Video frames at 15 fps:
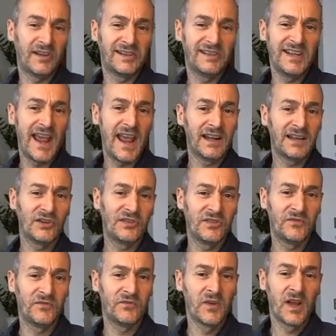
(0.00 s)
at the end
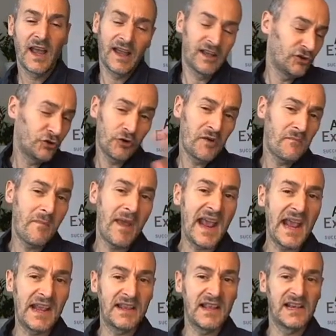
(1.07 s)
of during
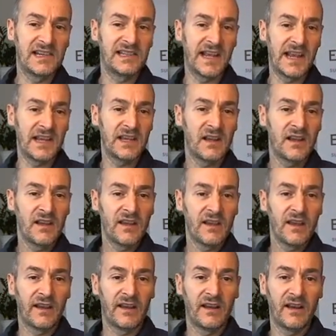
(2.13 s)
May, they say,
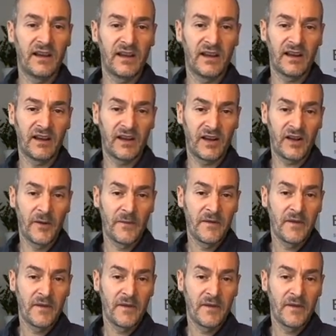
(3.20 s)
and